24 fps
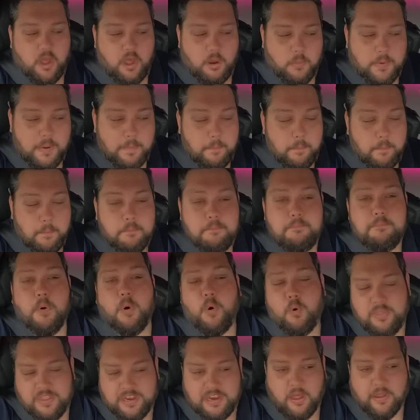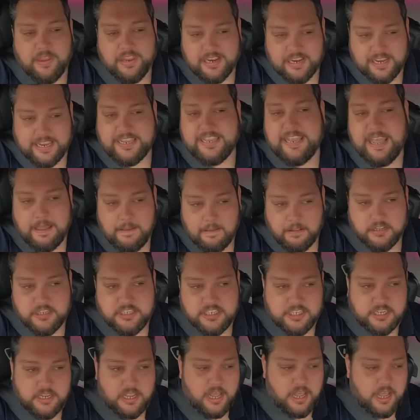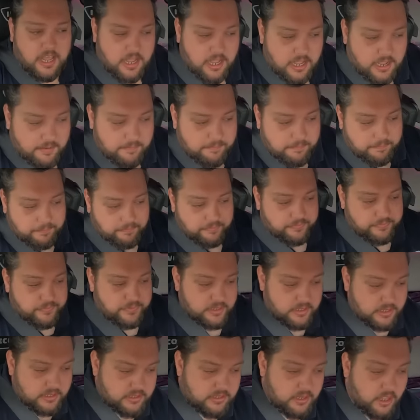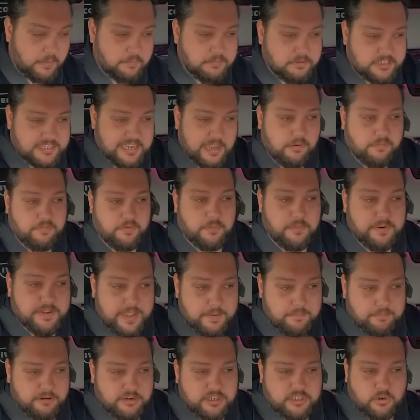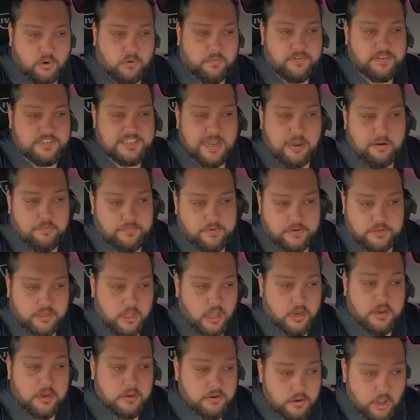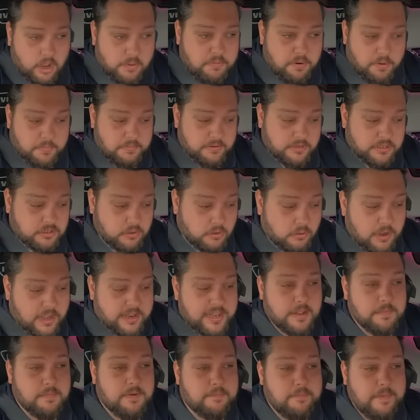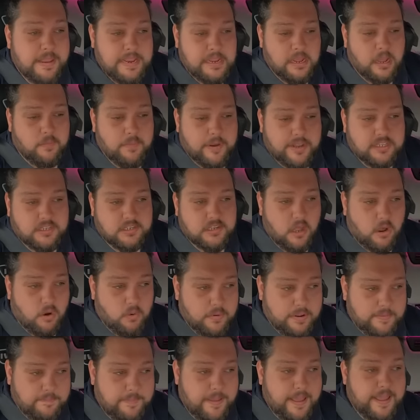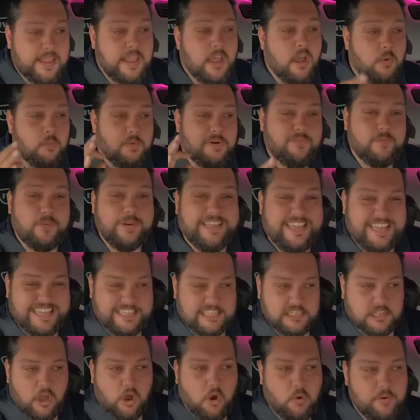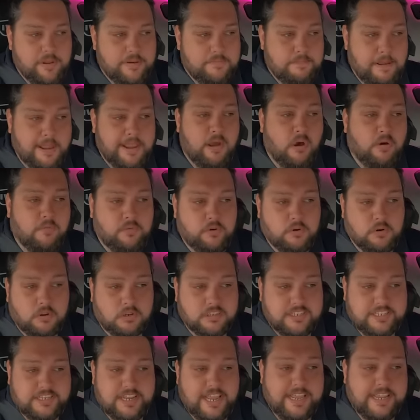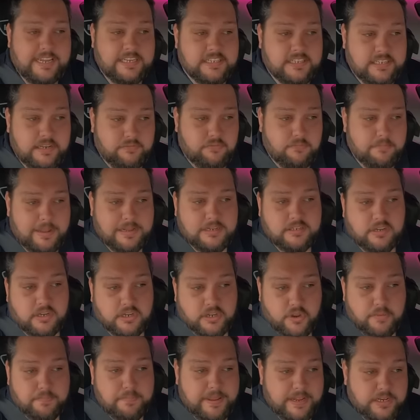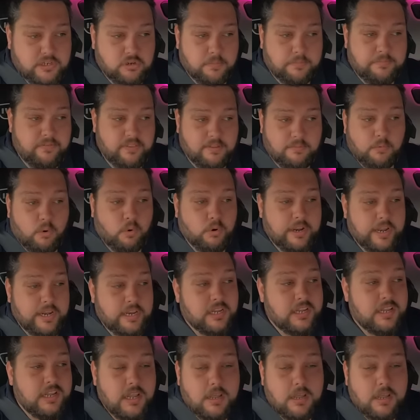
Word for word: We'll more than likely get up to Telford. We get Bridgnorth and Telford done, no problem at all. And then we'll make our way to Colwyn Bay. Whether we get the Colwyn Bay off or not today is a different matter. It could be a job for the morning.